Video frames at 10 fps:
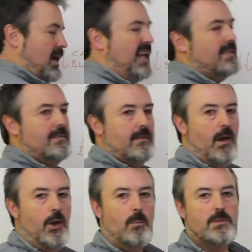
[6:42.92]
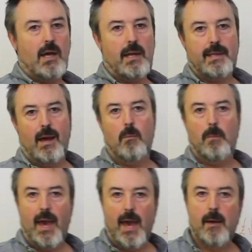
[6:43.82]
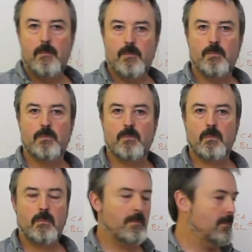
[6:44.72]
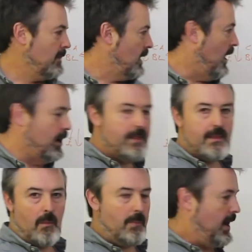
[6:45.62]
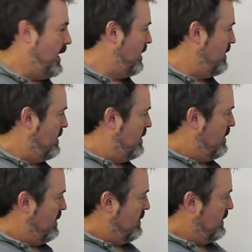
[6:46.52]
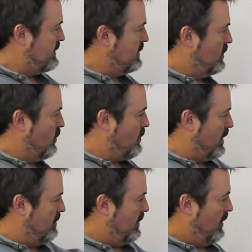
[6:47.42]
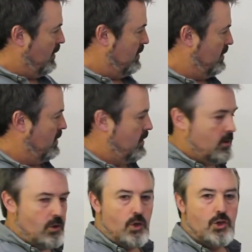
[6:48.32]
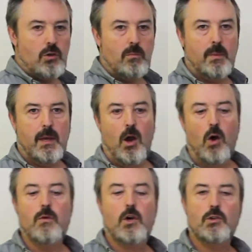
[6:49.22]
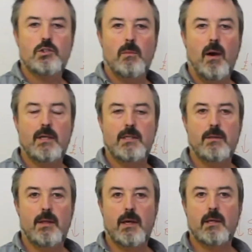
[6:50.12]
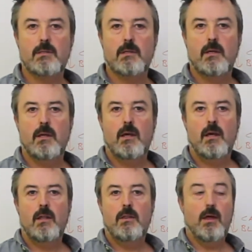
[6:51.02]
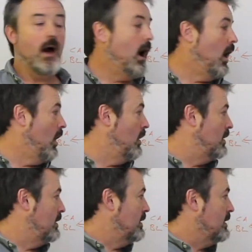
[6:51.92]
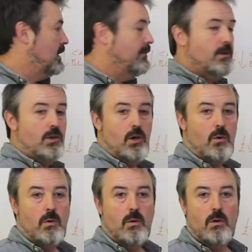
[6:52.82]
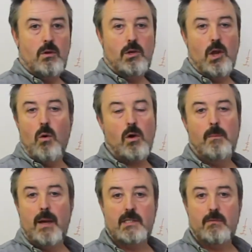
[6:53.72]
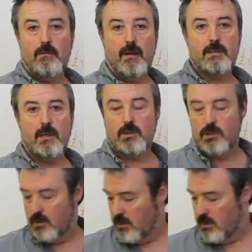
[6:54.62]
It's an upside down pear. And in that pear, this is the worrying part. You shouldn't be over customizing things that are giving you no competitive advantage.